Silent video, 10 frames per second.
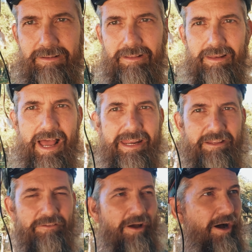The lighting
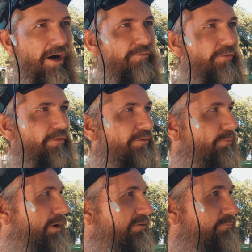is awful this
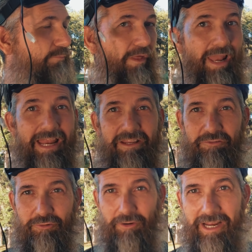morning. The lighting is
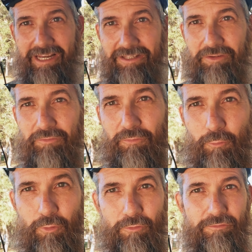great
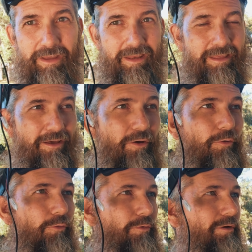for
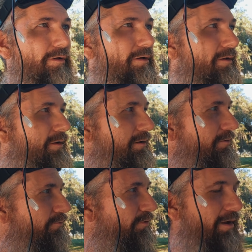video,
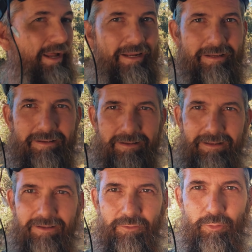for like
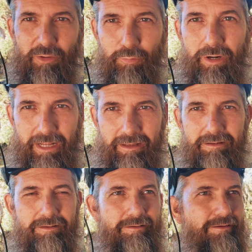really pretty.
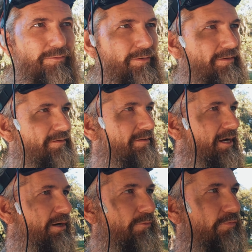It's
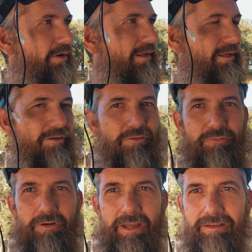terrible for getting it just
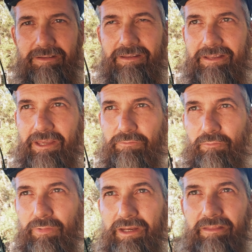right to keep
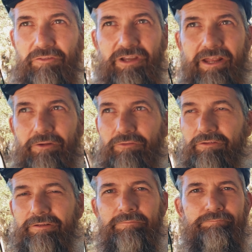from being in the shadows
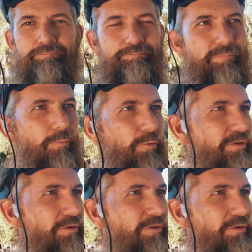where